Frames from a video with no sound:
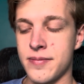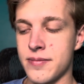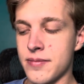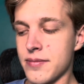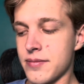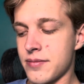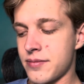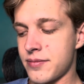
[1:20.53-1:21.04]

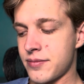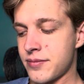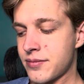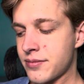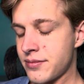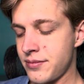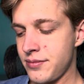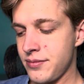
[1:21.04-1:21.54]

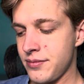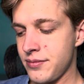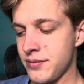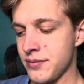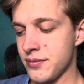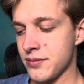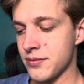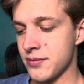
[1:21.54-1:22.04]

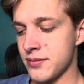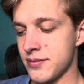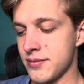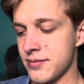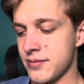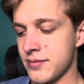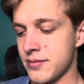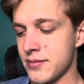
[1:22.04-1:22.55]

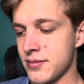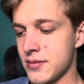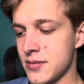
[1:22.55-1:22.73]
(silence)